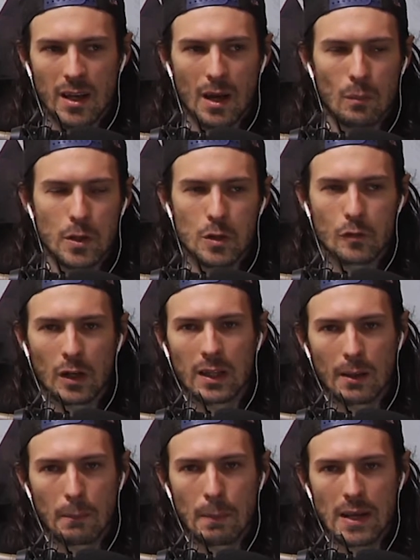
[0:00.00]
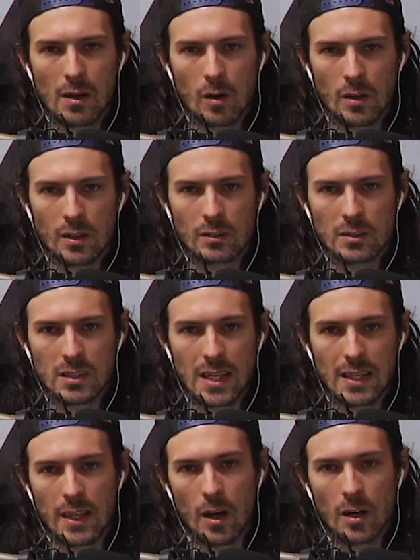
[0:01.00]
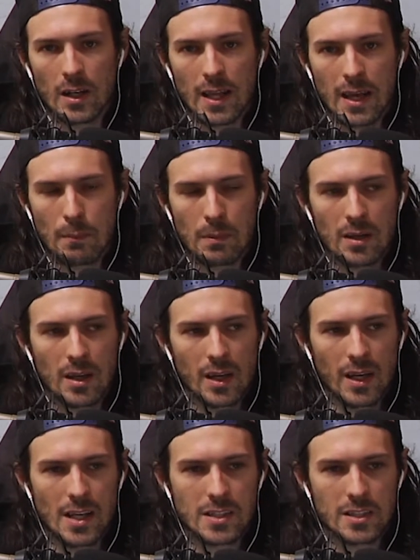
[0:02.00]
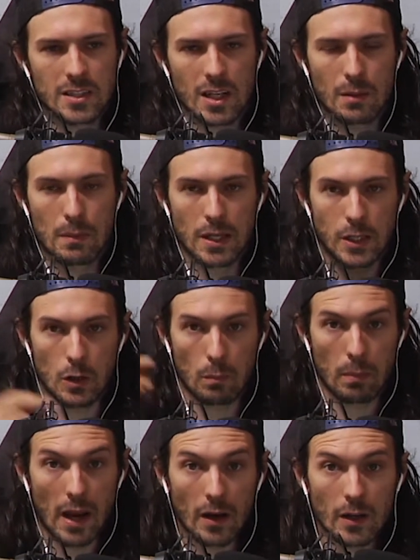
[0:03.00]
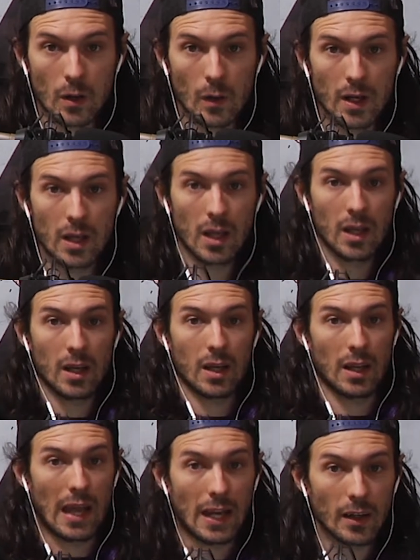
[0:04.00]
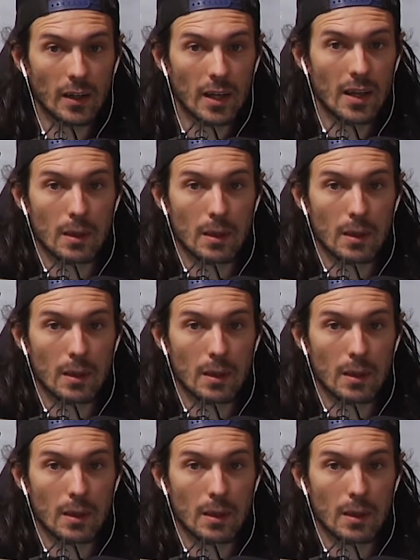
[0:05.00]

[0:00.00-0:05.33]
And when you have clickbait articles saying they are going to happen, it's just going to make you paranoid and angry.